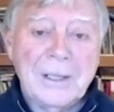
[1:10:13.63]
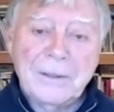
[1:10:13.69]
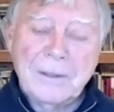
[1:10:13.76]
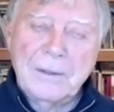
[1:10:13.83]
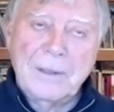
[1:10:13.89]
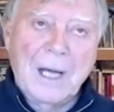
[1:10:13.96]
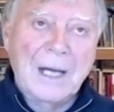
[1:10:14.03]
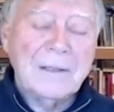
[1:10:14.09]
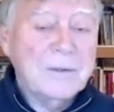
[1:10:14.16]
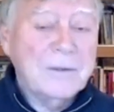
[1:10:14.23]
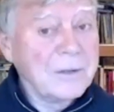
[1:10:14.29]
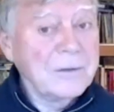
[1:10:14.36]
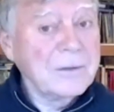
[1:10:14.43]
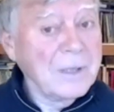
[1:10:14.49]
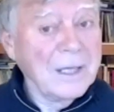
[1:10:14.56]
not
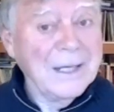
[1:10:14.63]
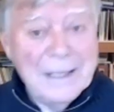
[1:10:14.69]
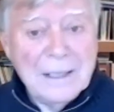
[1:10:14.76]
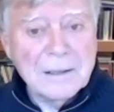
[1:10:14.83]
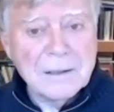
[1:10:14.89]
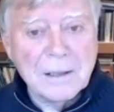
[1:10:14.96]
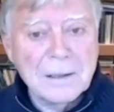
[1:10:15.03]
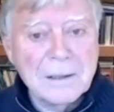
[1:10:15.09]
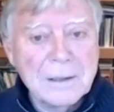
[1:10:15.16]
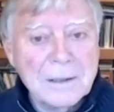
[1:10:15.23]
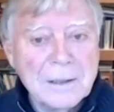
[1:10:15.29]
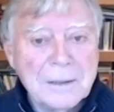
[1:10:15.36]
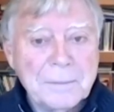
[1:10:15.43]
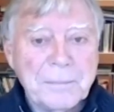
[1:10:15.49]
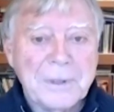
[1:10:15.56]
just a healer,
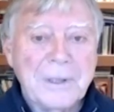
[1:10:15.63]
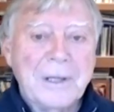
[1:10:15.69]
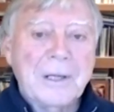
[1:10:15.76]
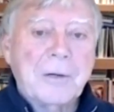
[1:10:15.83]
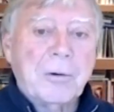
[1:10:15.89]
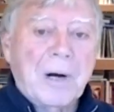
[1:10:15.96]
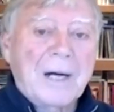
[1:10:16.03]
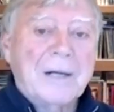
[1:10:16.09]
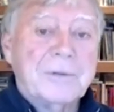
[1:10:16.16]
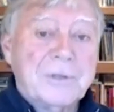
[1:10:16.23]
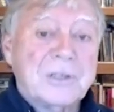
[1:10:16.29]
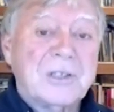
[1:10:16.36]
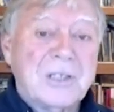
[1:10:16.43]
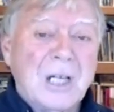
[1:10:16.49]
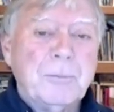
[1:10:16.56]
but it
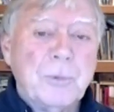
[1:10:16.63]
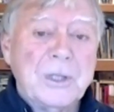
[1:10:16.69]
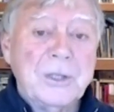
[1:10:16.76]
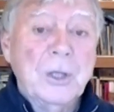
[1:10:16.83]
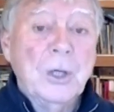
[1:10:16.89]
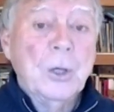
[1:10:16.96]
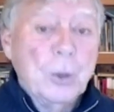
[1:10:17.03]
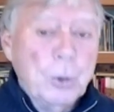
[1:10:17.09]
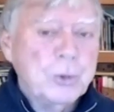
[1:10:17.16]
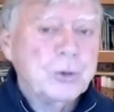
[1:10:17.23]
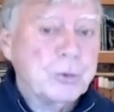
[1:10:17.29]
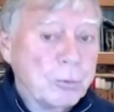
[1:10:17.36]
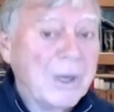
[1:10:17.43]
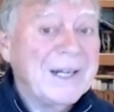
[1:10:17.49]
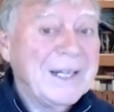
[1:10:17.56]
requires someone
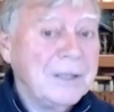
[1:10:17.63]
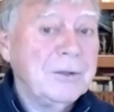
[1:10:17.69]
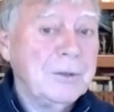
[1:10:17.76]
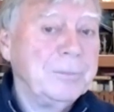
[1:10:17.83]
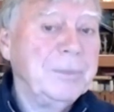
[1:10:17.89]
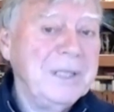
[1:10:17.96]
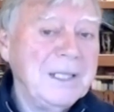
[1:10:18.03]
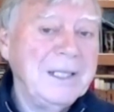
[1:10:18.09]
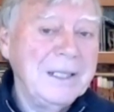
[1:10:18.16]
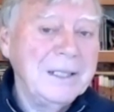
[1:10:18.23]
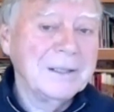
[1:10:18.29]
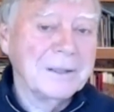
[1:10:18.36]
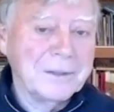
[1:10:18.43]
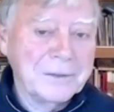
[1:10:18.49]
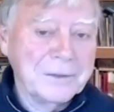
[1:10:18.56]
who's ready to be
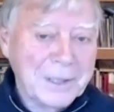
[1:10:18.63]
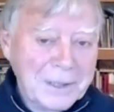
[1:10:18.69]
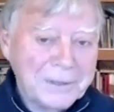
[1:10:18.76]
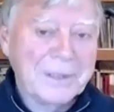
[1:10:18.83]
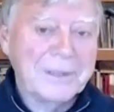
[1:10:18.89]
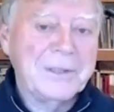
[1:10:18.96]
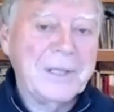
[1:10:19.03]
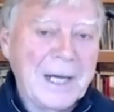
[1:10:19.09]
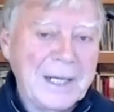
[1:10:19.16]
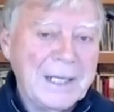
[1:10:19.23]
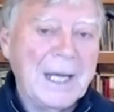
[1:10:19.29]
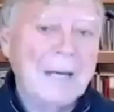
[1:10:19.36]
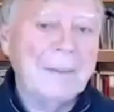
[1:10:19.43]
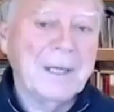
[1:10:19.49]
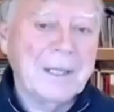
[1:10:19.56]
healed. The
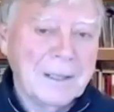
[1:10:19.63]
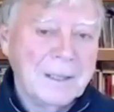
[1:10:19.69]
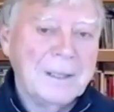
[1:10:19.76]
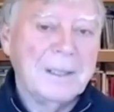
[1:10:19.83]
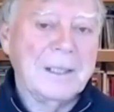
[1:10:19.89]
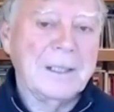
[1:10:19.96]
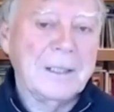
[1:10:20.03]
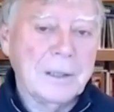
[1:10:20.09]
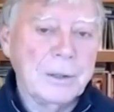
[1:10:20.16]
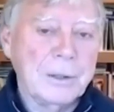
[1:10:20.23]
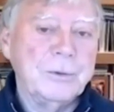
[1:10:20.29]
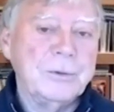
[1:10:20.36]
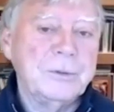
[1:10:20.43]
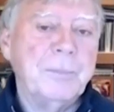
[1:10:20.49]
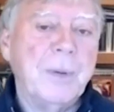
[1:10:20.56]
dynamic
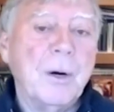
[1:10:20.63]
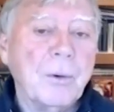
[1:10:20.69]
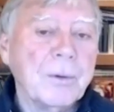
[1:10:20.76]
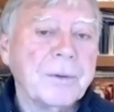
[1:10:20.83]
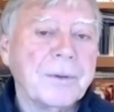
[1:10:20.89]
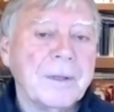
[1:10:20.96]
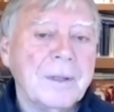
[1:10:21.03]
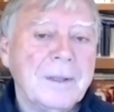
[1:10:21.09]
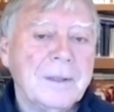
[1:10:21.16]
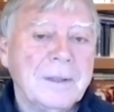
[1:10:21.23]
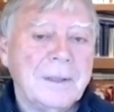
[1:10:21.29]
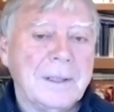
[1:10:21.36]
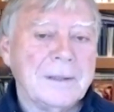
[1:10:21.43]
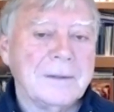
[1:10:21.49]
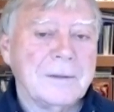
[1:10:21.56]
includes both.
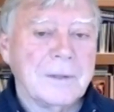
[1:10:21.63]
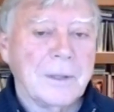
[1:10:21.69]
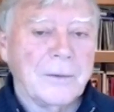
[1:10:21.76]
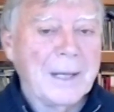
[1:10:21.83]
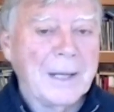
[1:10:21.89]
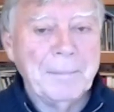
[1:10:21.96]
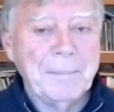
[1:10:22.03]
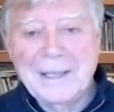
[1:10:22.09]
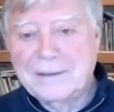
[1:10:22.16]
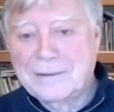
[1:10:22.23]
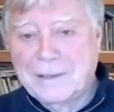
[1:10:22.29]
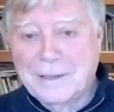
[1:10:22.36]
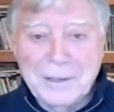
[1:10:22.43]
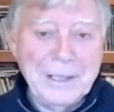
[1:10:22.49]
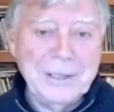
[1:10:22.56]
And so that makes
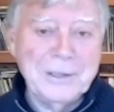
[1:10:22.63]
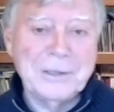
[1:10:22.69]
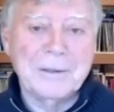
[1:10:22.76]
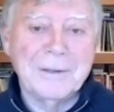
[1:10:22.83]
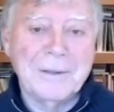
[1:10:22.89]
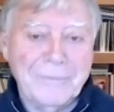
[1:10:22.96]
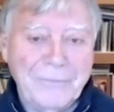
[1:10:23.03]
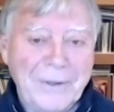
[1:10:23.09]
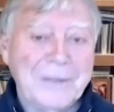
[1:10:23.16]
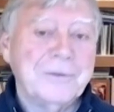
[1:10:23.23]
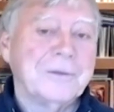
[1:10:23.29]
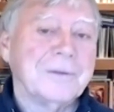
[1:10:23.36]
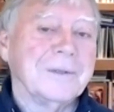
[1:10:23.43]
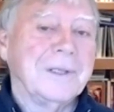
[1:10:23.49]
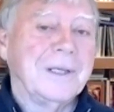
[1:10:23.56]
the teacher
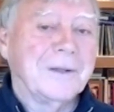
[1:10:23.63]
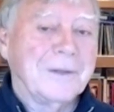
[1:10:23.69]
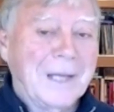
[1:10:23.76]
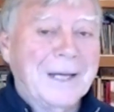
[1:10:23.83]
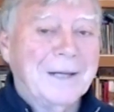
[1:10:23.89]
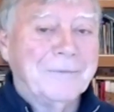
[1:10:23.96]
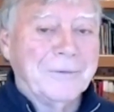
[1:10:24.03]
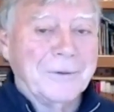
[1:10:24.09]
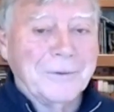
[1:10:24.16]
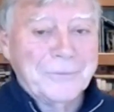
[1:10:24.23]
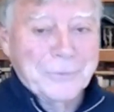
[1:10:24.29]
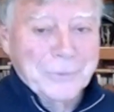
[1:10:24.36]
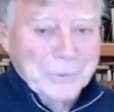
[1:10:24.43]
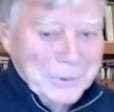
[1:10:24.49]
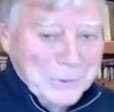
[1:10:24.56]
eventually thankful
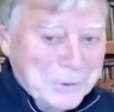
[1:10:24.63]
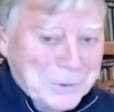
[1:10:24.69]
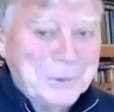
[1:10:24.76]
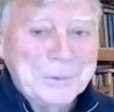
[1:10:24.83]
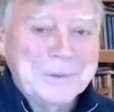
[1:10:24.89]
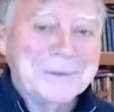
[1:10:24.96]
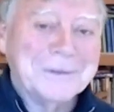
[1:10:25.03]
for the students